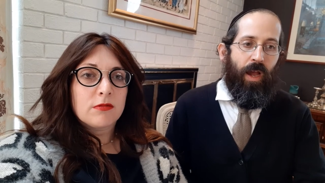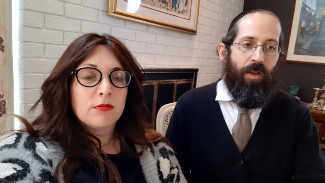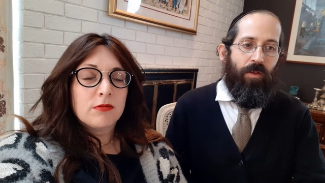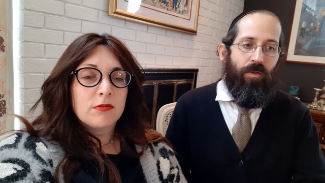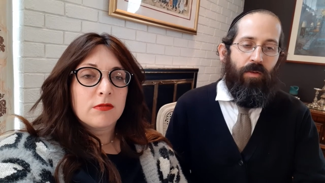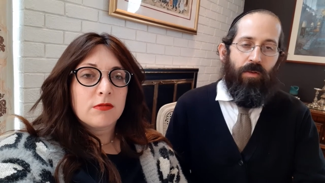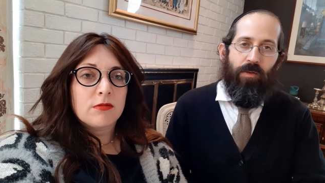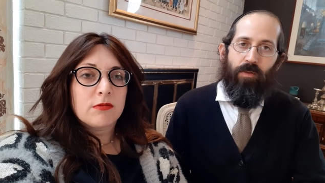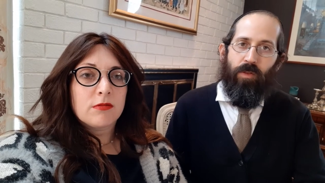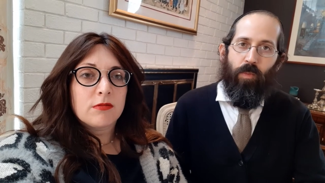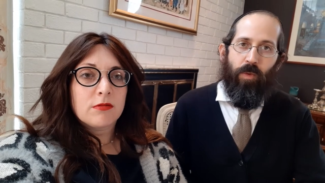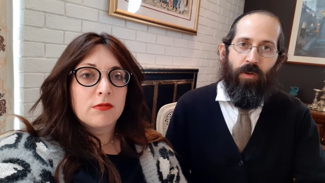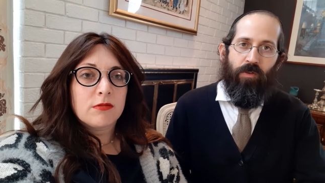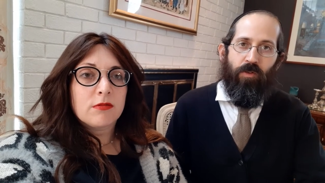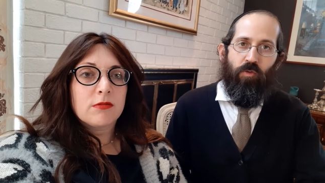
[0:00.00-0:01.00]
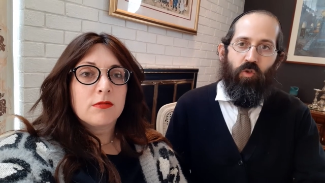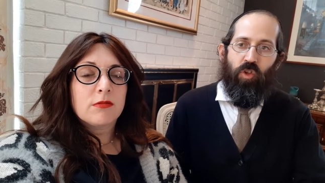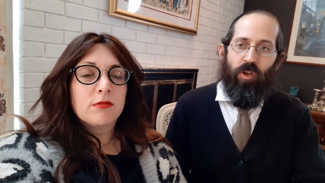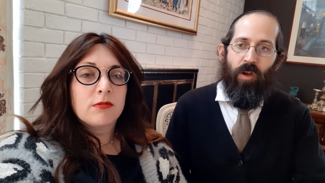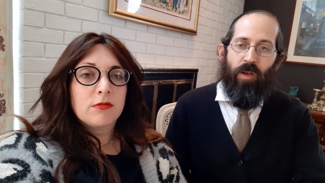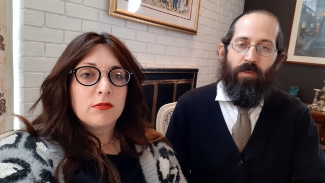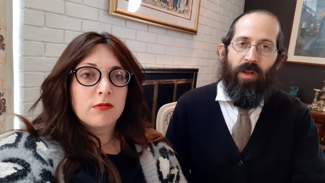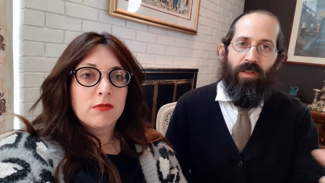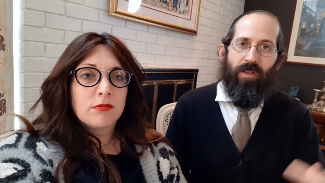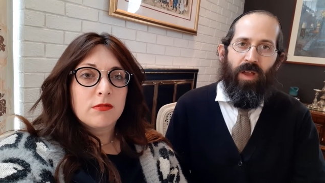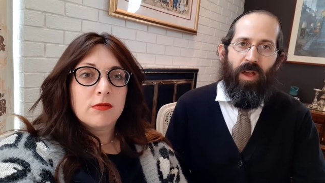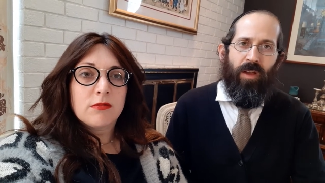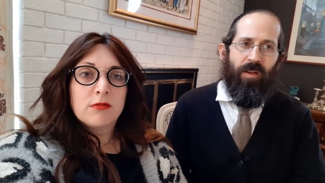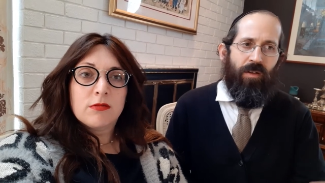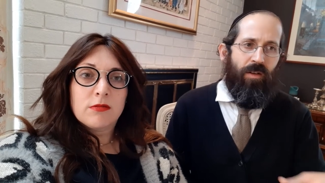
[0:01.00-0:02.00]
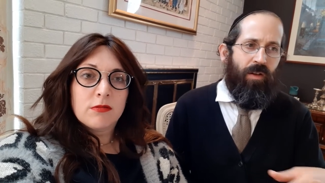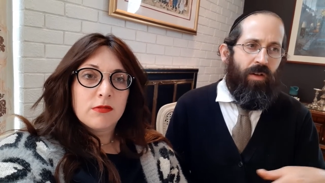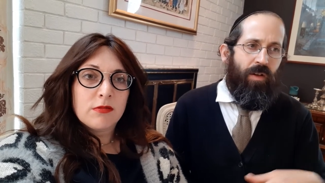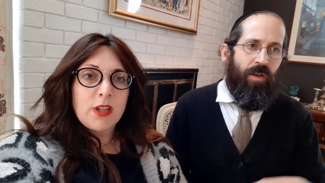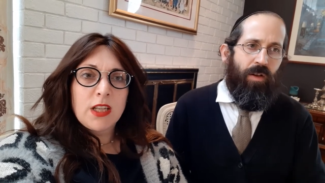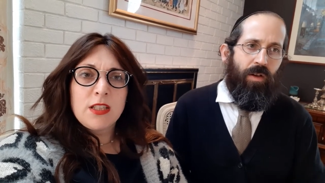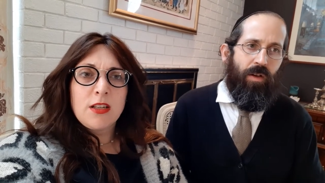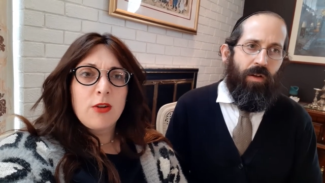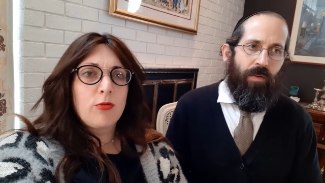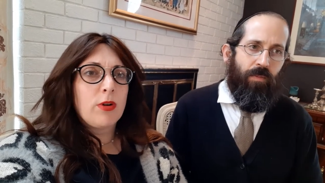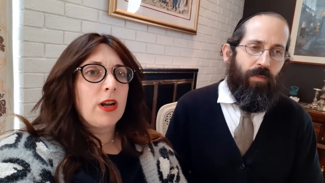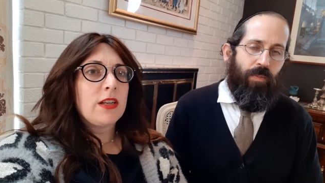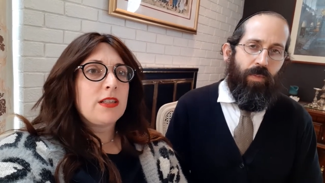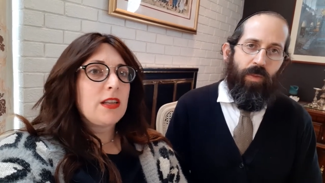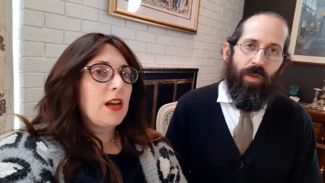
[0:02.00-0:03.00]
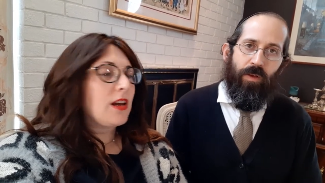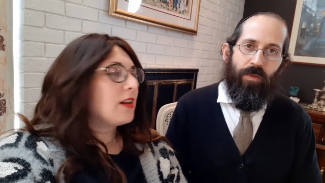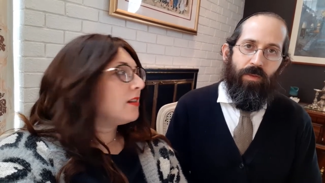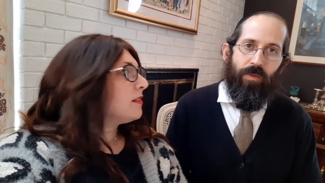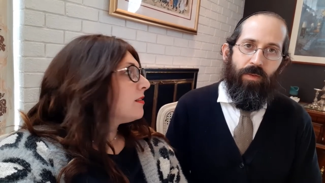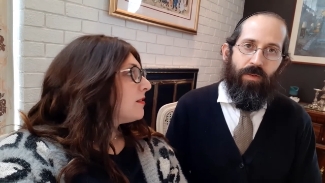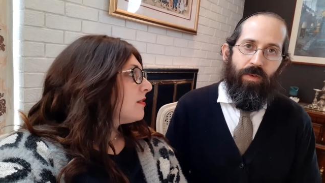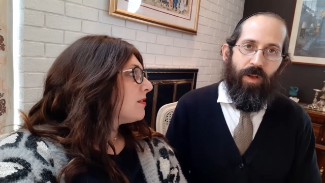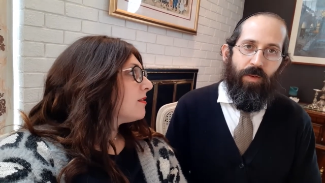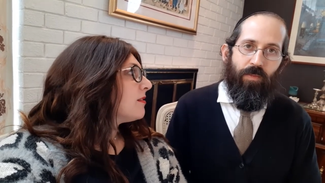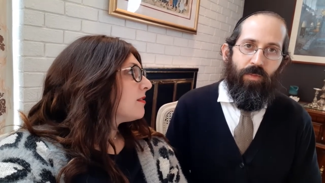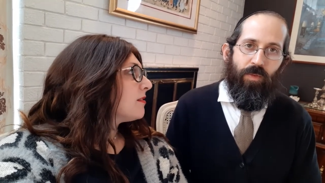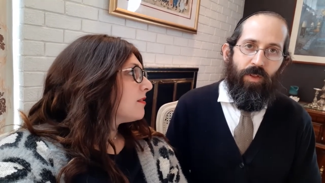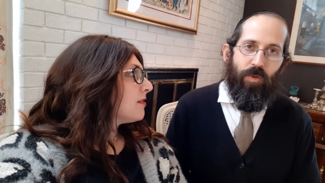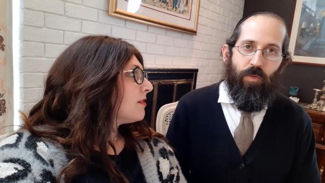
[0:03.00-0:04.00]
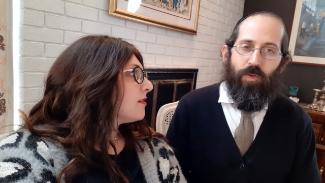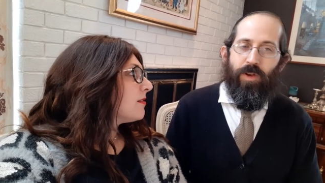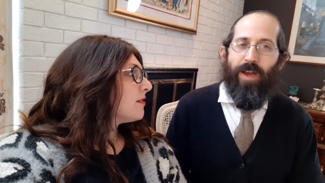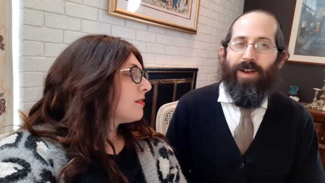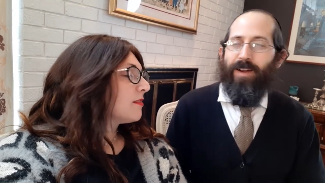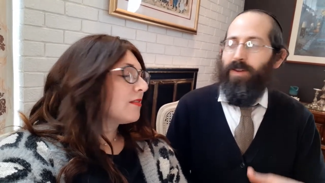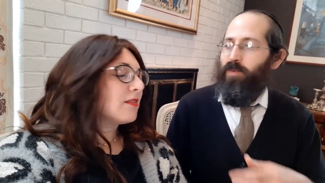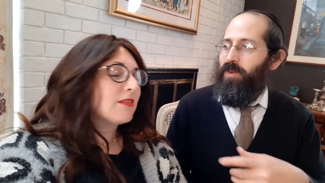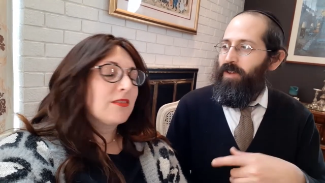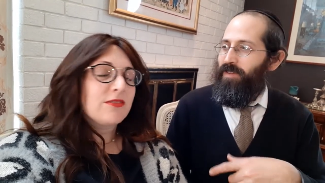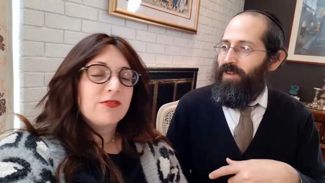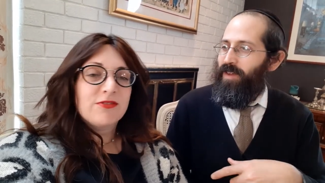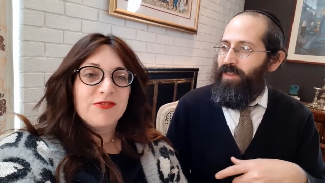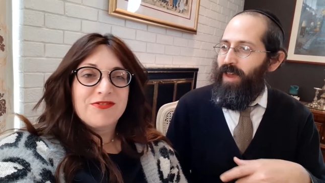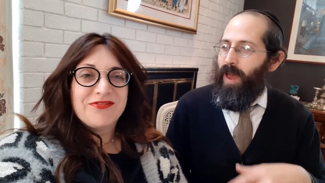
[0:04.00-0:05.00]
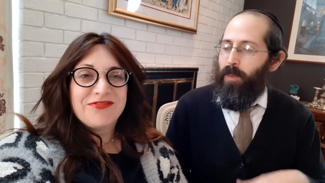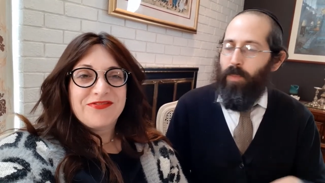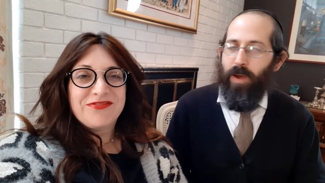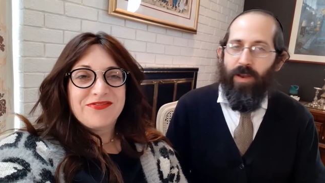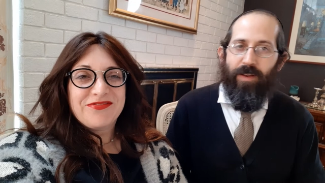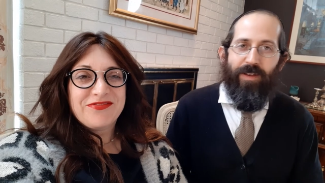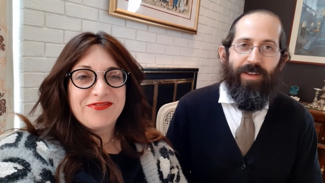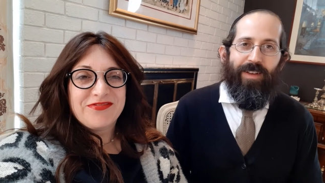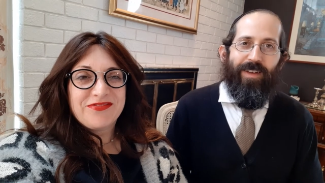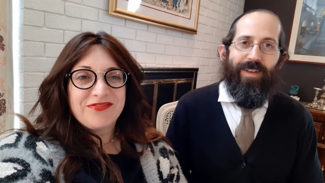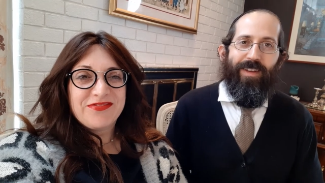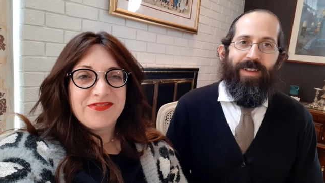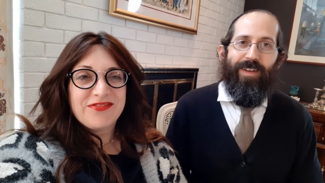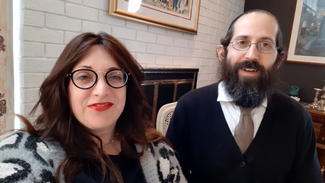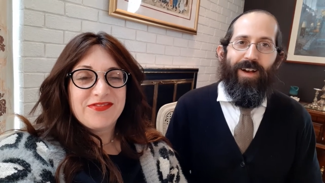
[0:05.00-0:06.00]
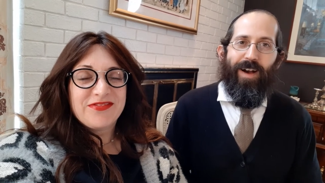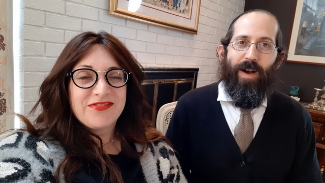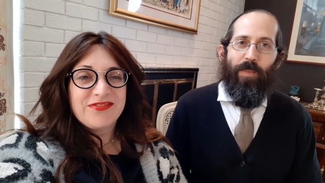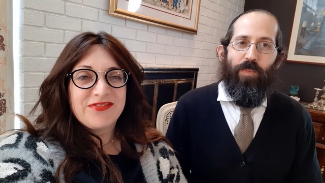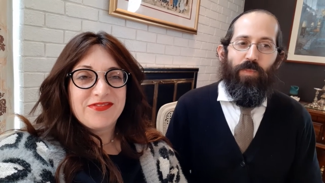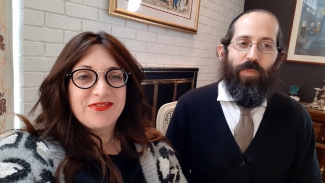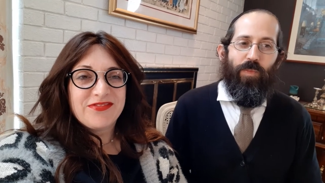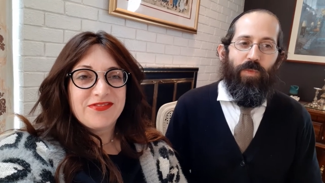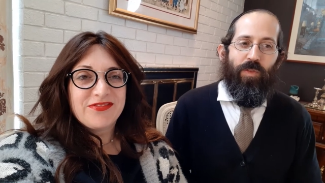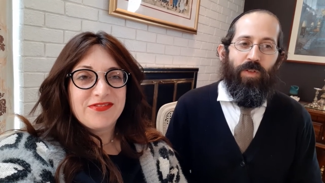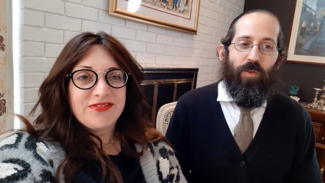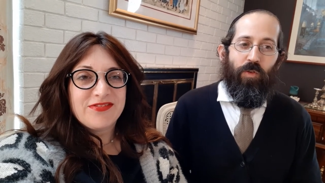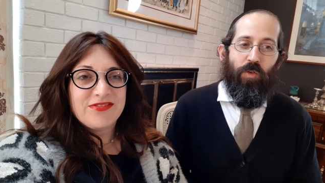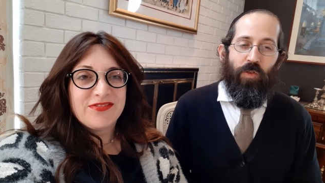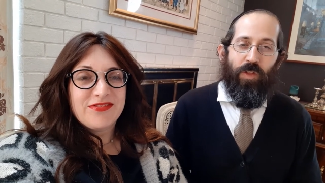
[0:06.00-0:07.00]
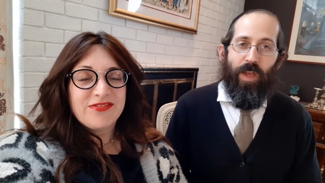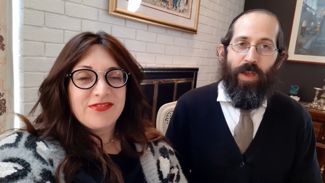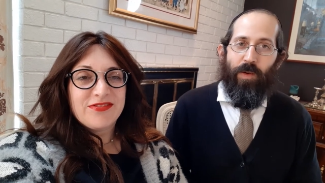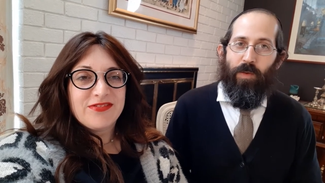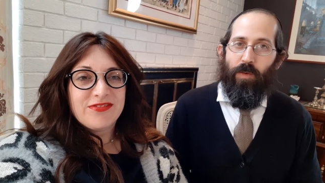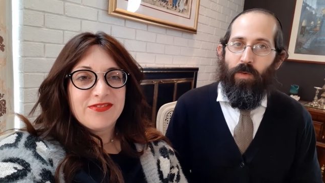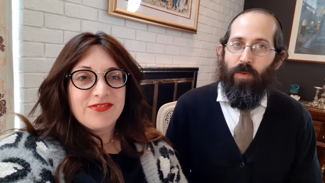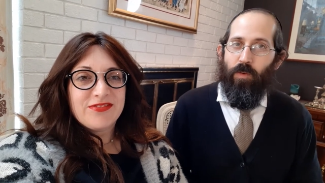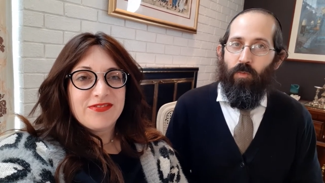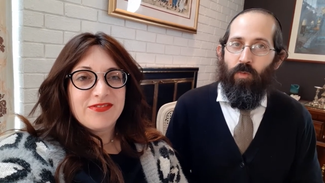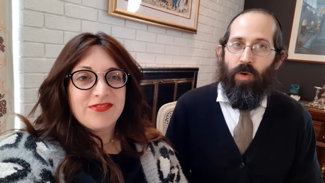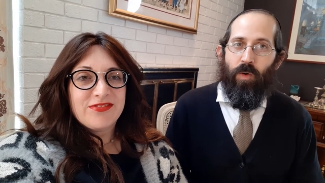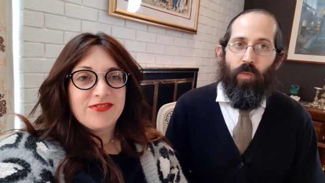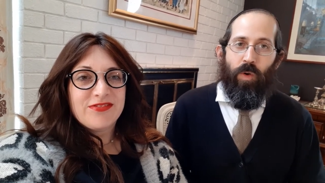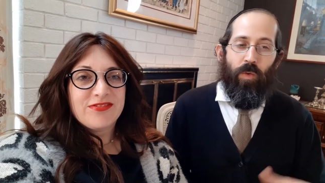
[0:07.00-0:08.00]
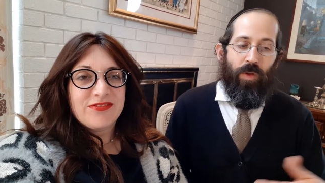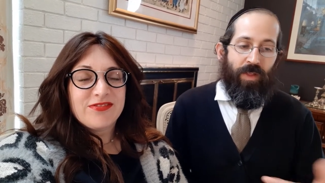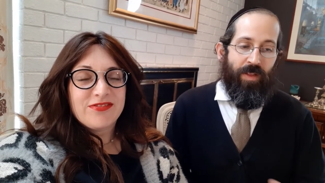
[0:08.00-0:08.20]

Speaker 1: and the person who's sharing might say,
Speaker 2: that's not what I said.
Speaker 1: Yeah. yeah. So we're not going to want to say that, but um, so you'll say, we, we would